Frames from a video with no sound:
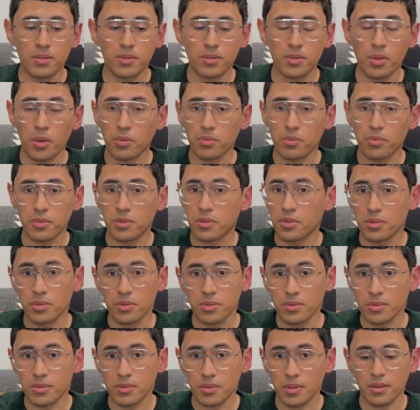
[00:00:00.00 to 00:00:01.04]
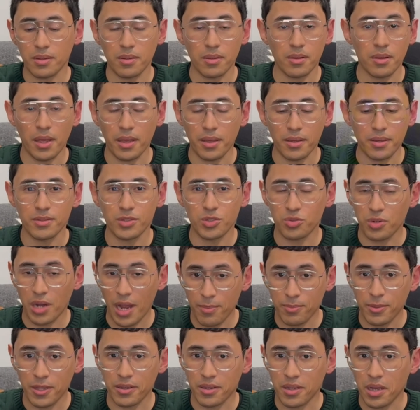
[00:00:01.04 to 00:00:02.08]
Don't use the
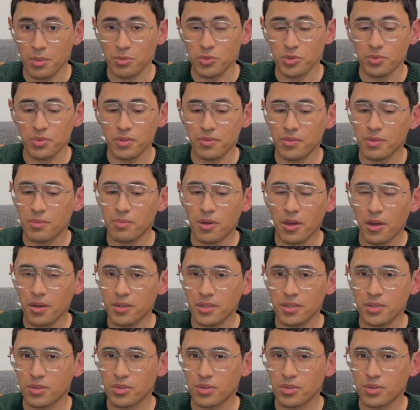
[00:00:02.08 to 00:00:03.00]
strap that comes with the body.